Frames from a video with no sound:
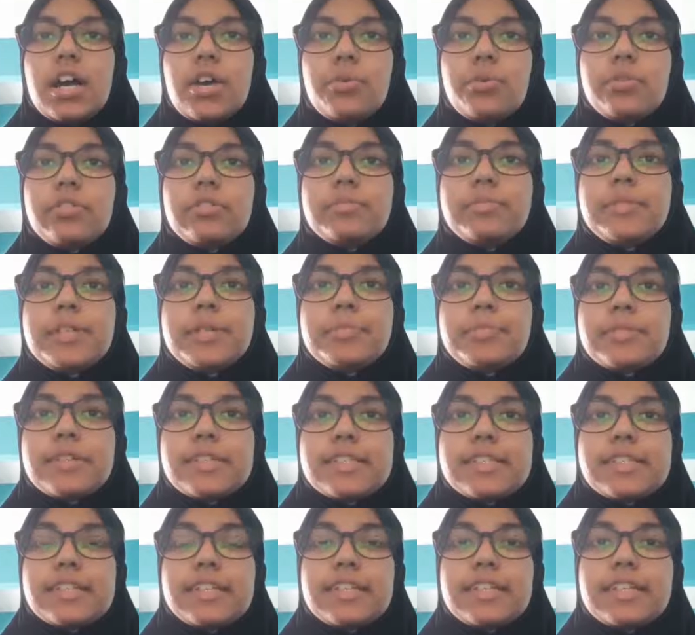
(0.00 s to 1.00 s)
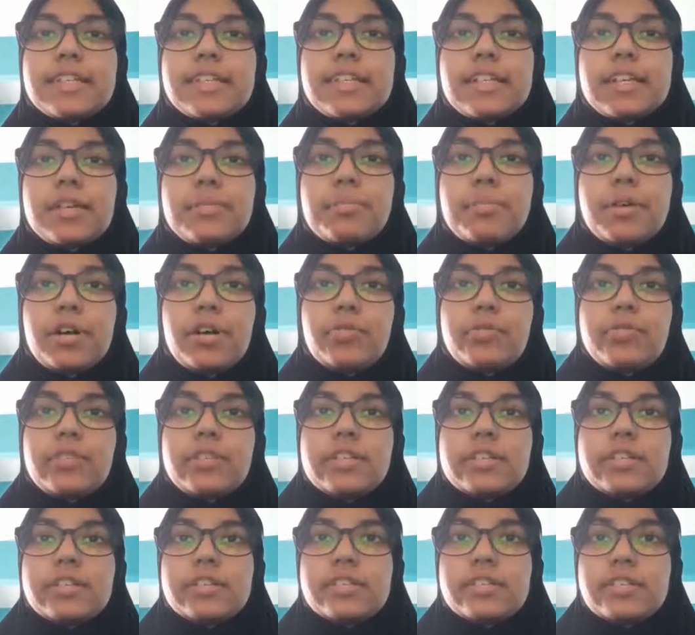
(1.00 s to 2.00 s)
will be presenting about
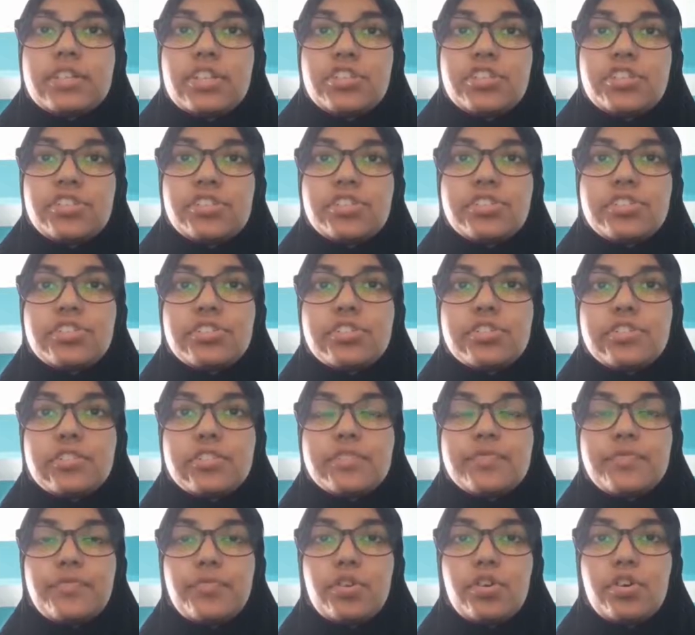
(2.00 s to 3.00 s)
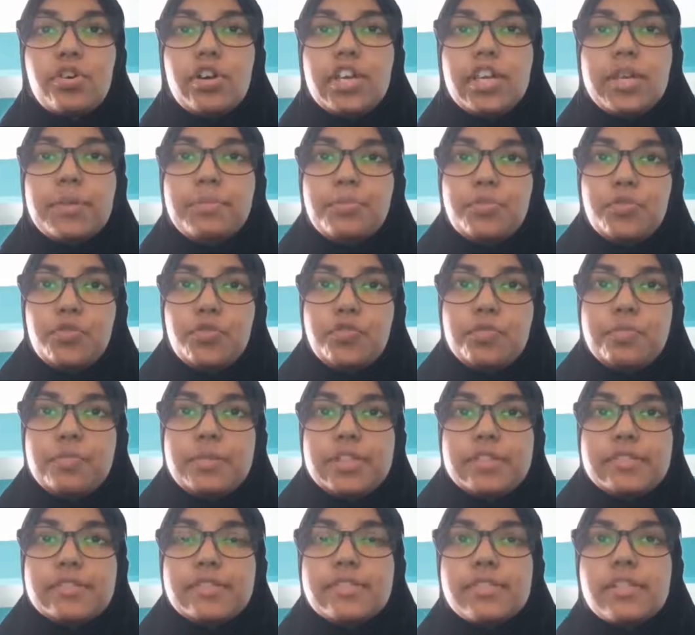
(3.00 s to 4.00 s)
the suggestions for
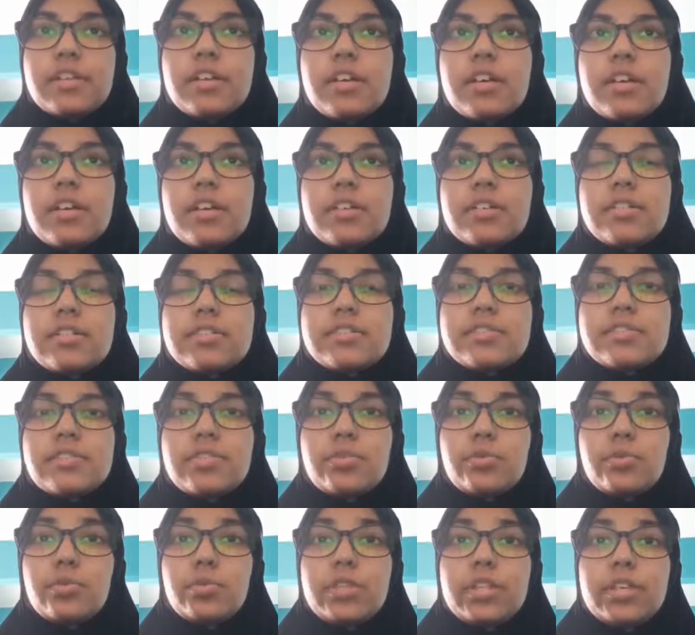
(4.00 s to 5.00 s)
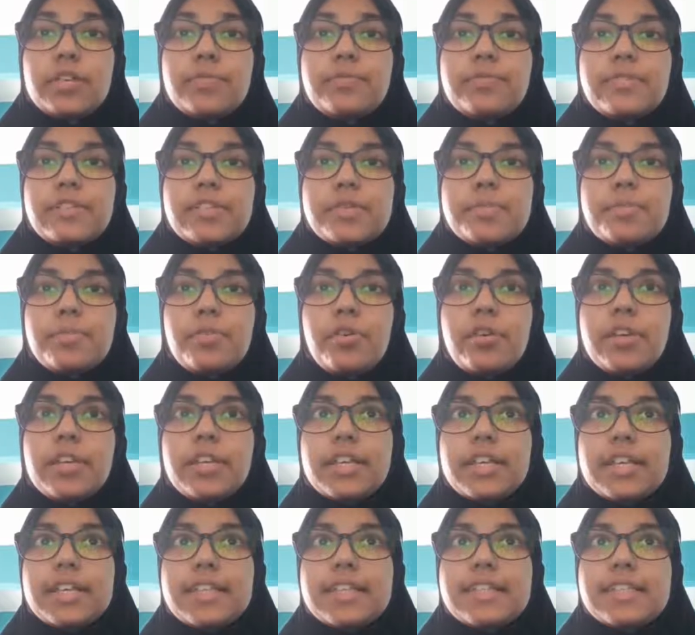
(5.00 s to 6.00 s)
improvements. So the first point
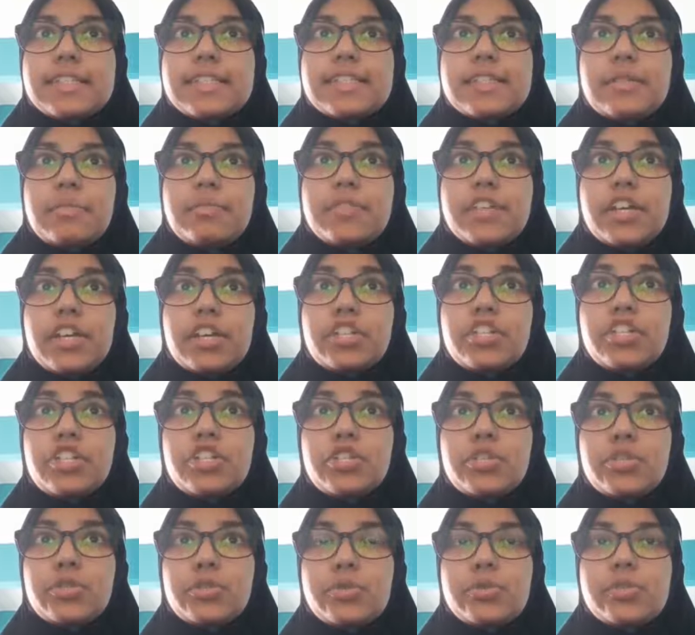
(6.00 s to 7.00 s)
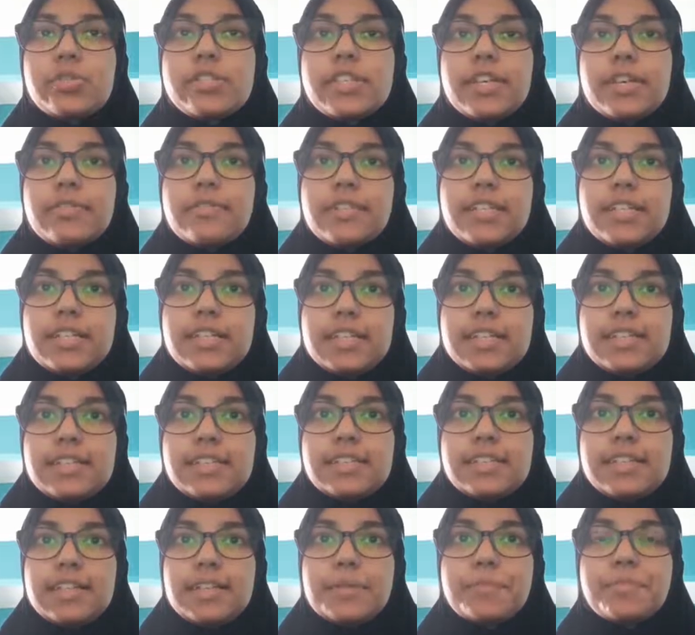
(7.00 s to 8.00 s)
is subjected to safety
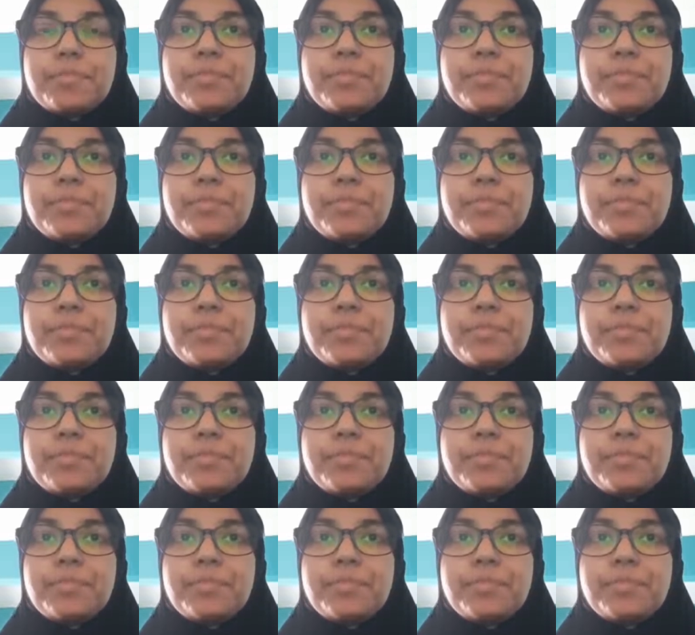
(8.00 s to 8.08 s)
testing.